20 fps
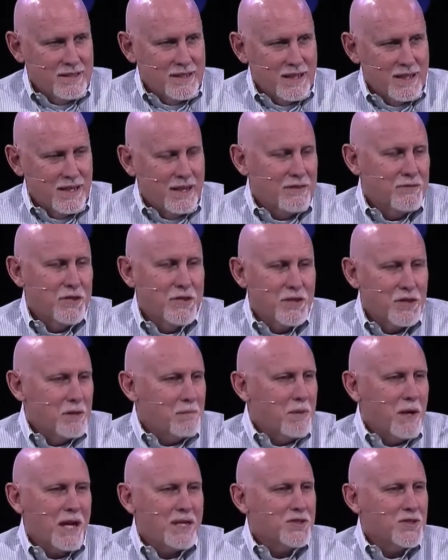I love that the
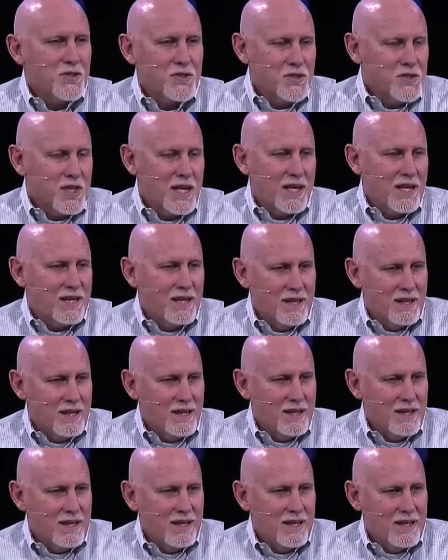apostle said,
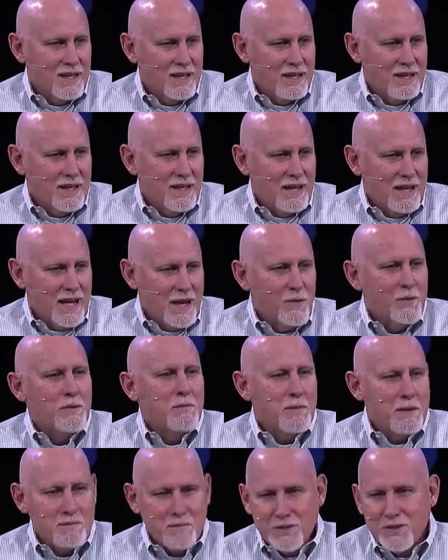I
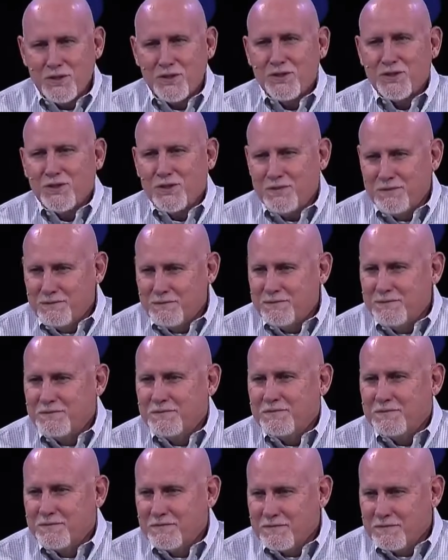remembered you.
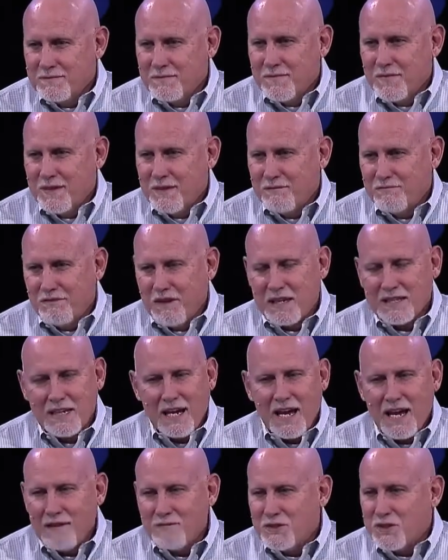In fact,
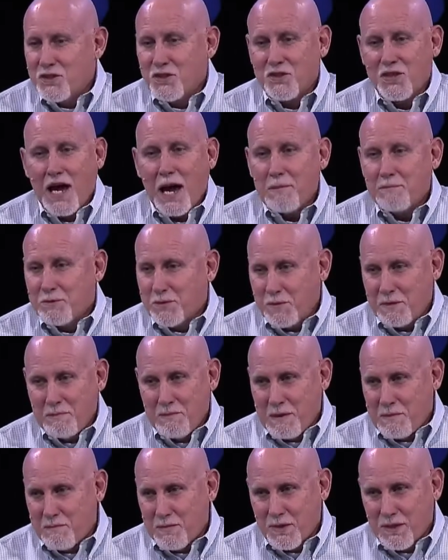I haven't stopped
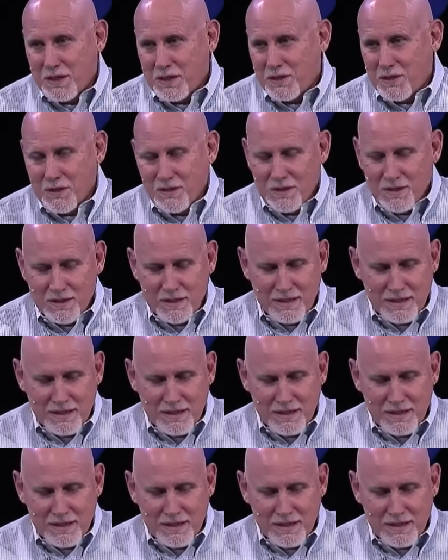remembering you.